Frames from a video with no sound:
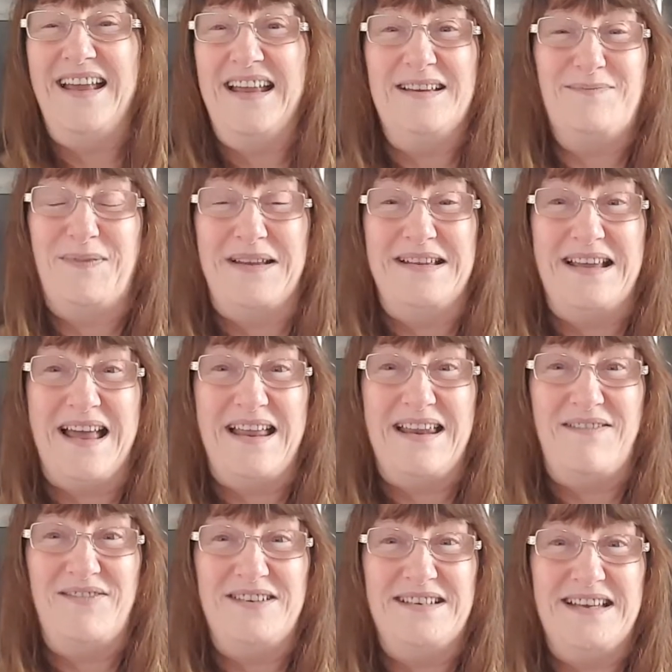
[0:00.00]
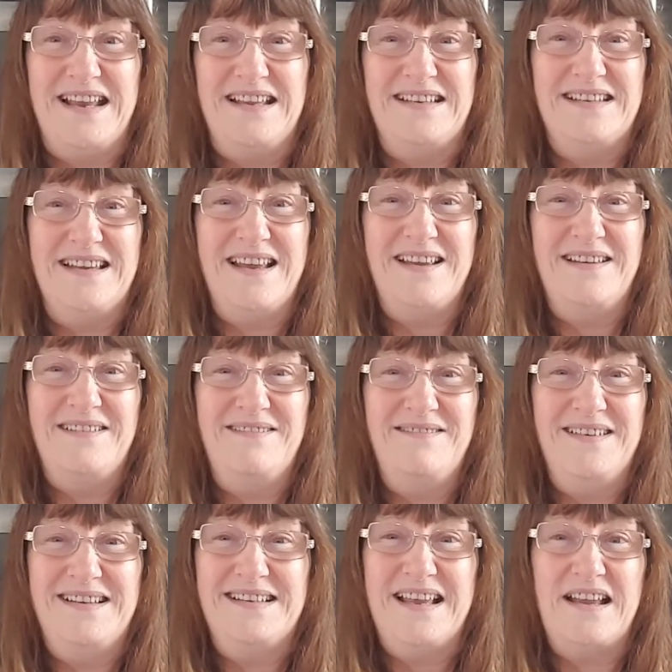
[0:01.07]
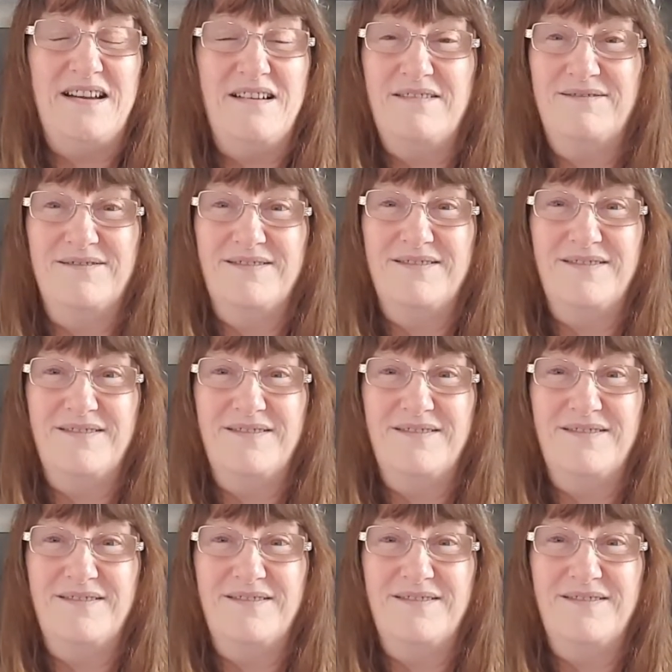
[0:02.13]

it's been down ever since. So we said, oh,